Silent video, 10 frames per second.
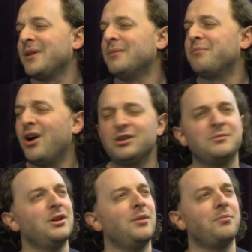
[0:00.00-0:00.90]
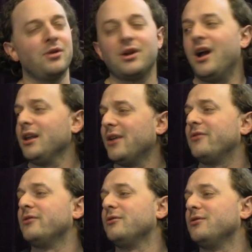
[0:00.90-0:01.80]
possibly a pretty
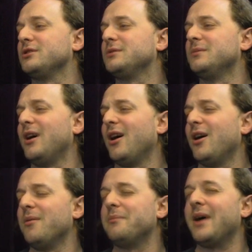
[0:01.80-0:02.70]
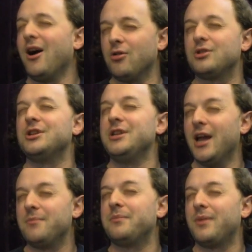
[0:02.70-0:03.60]
high-level um, power to
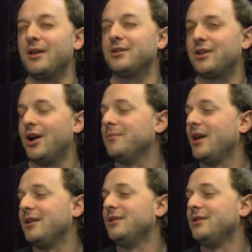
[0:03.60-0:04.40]
get by the time then.